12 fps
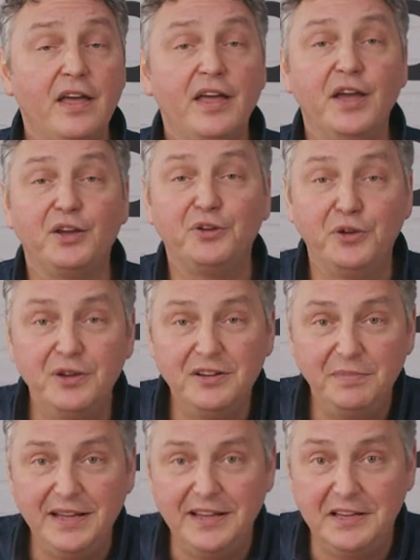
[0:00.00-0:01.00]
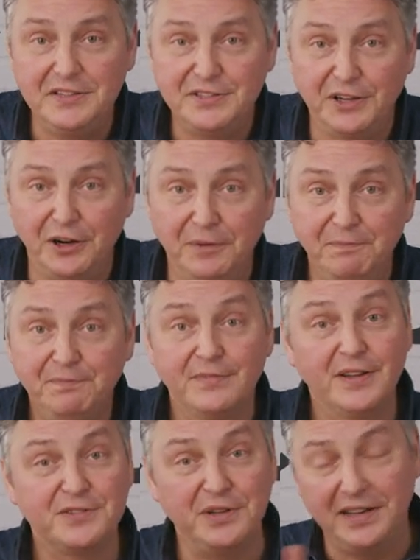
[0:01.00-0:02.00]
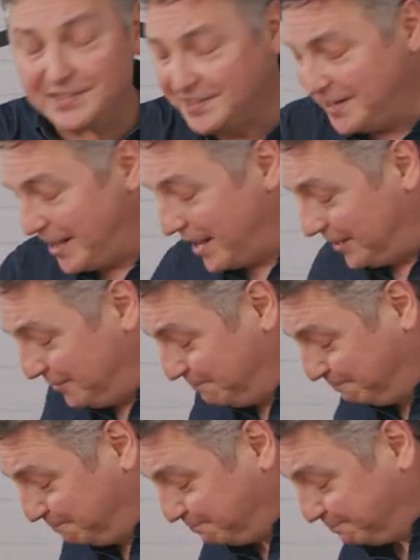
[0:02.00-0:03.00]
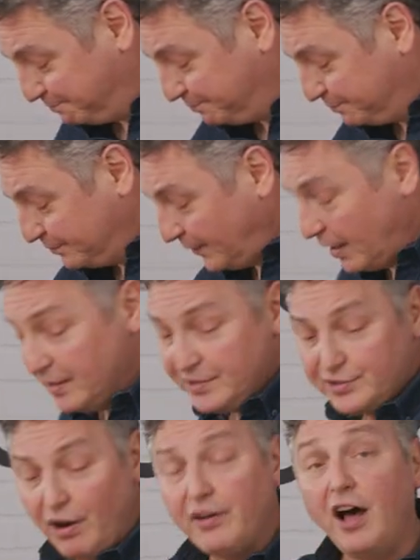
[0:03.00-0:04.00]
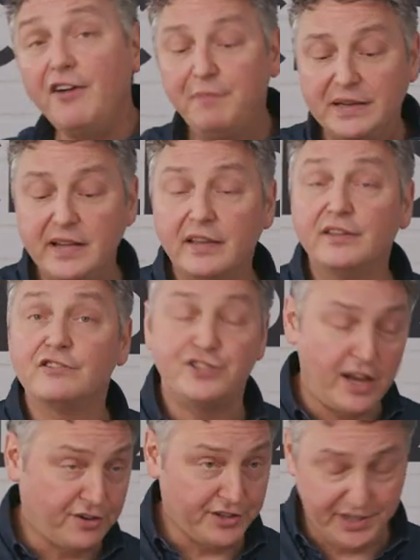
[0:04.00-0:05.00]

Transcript: It couldn't be easier. So let's get at it. Start off by taking your shaker